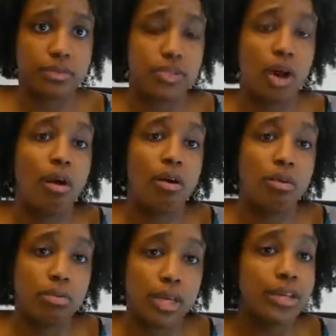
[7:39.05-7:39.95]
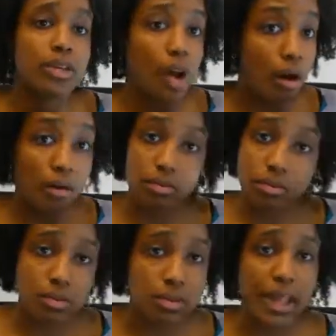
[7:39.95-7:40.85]
So, you know,
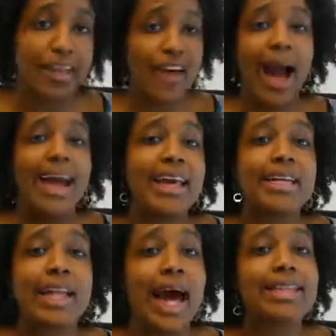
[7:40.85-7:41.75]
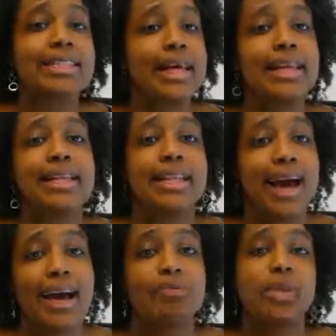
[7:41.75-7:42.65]
if I cannot stand in
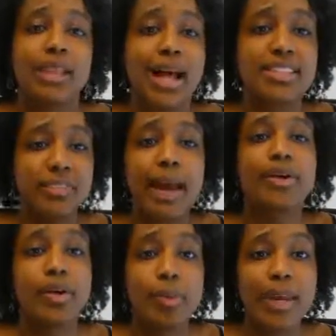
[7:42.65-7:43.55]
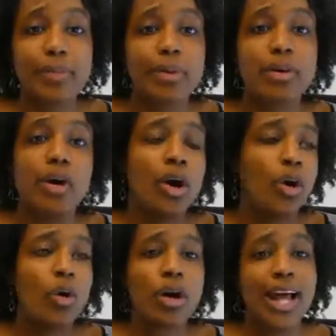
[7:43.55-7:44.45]
line with lots of angry people
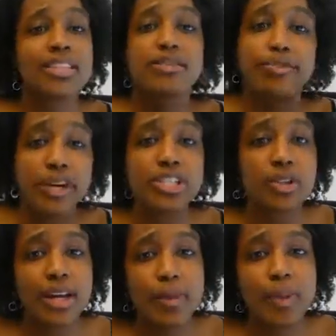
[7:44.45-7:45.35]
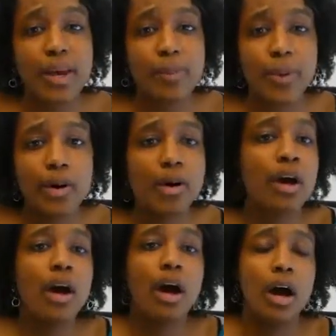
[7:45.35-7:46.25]
or lots of frustrated people
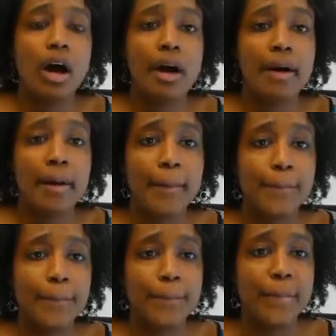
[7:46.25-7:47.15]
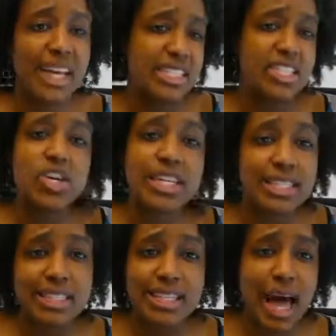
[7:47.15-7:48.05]
and still get
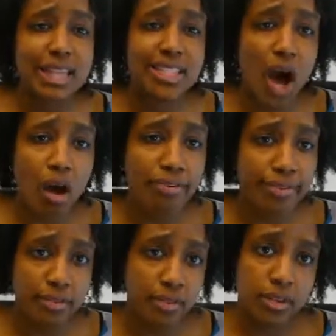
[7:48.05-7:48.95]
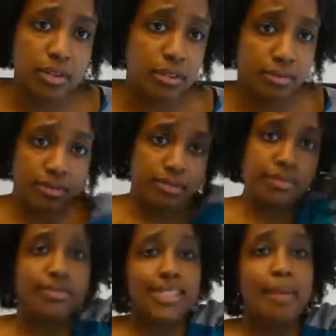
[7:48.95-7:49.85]
$60 off,
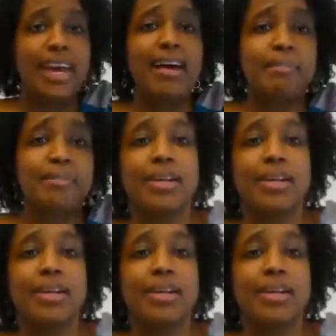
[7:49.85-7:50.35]
sign me up.